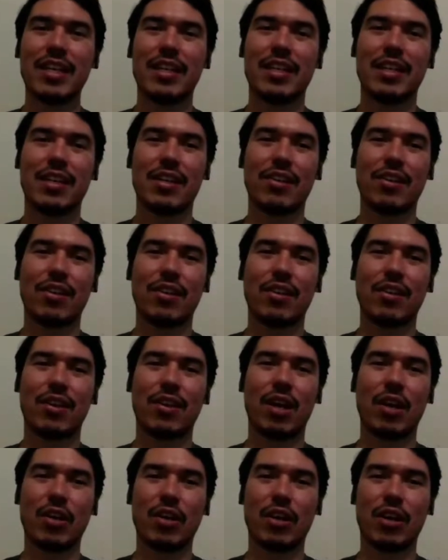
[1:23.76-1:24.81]
in
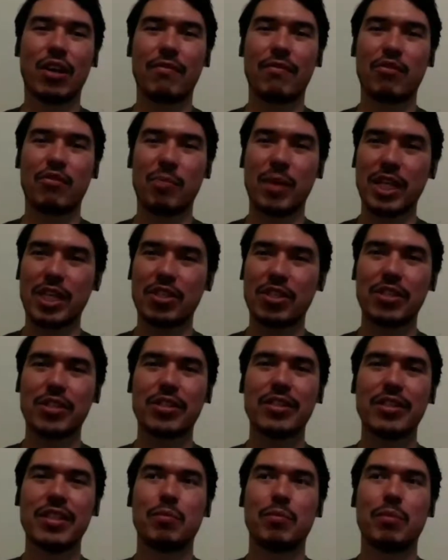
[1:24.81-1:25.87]
our
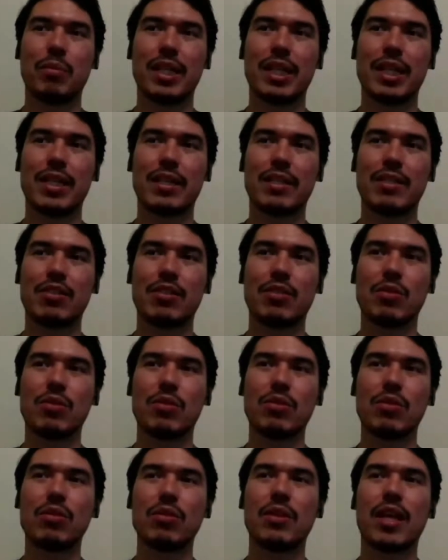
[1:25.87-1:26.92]
confirmation. But
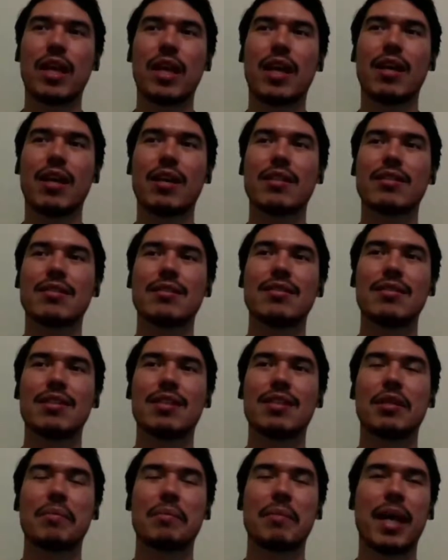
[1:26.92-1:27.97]
you can't
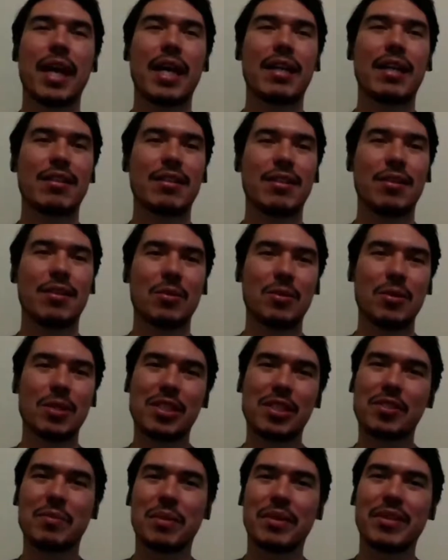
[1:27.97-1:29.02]
command the Holy
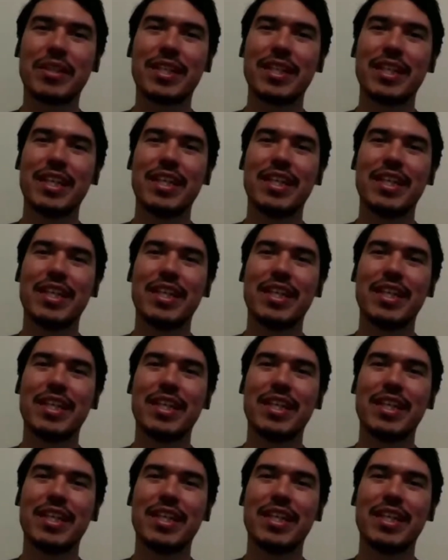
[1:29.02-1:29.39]
Spirit.